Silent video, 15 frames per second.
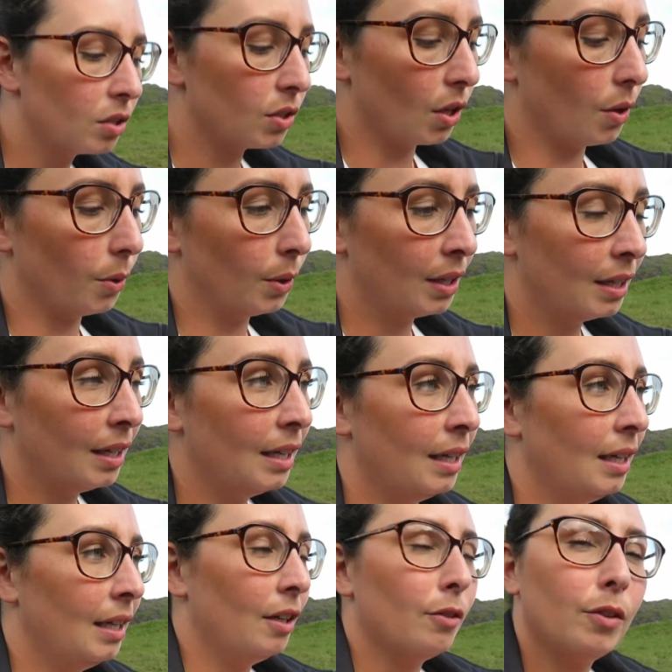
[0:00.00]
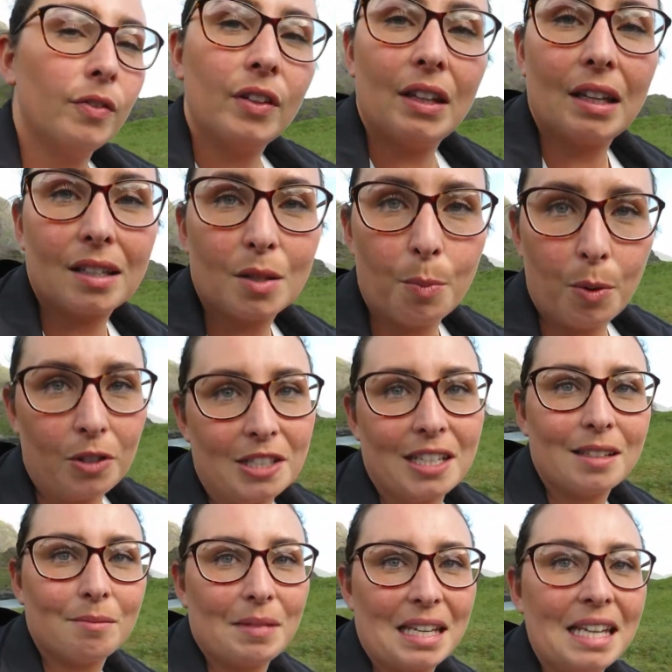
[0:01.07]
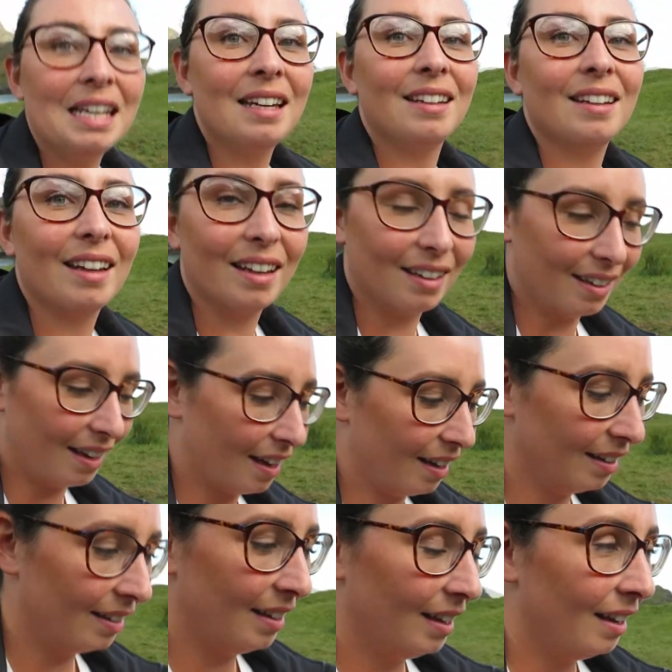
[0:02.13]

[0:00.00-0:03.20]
So if you feel like supporting me in, now